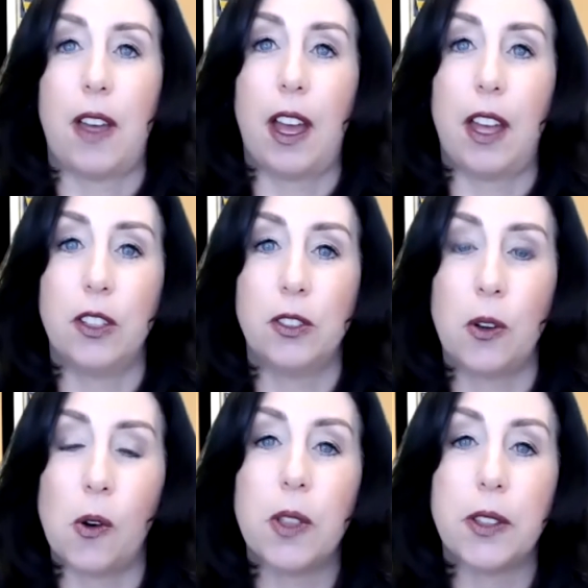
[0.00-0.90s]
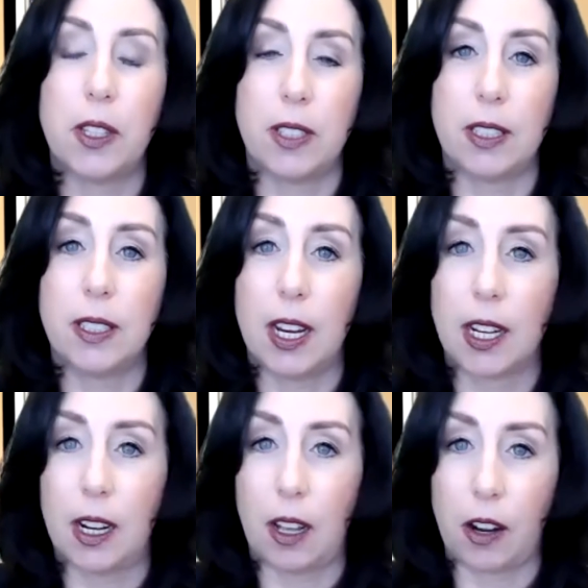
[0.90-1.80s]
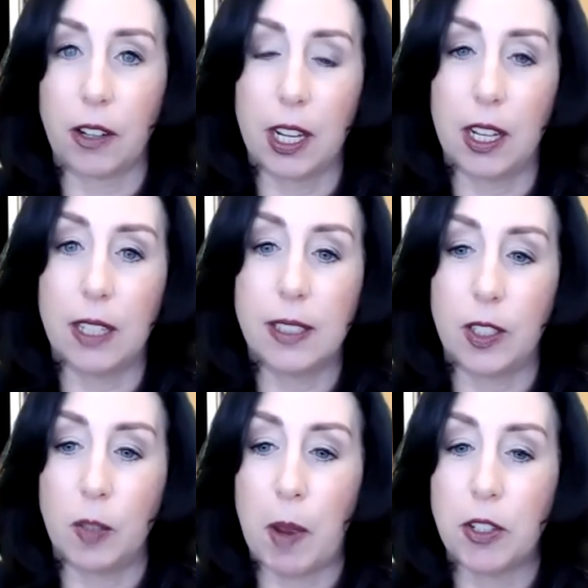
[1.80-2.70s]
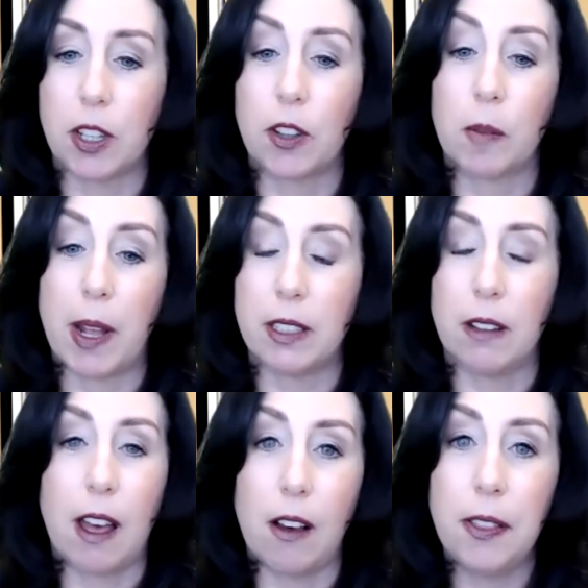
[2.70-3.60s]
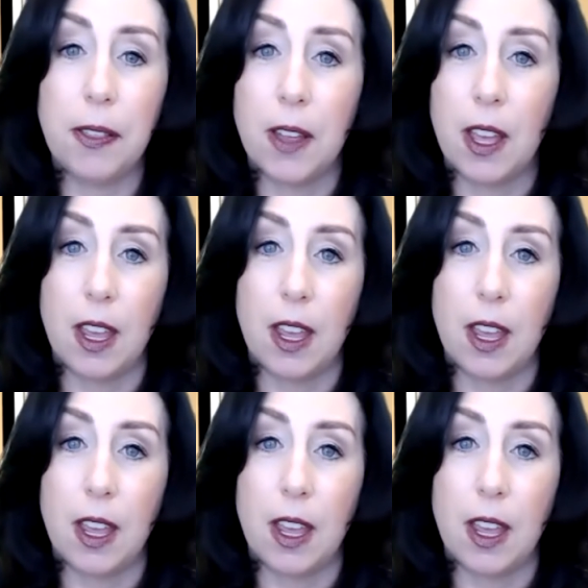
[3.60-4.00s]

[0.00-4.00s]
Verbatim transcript: that the toll that this has taken on our kids and especially their mental health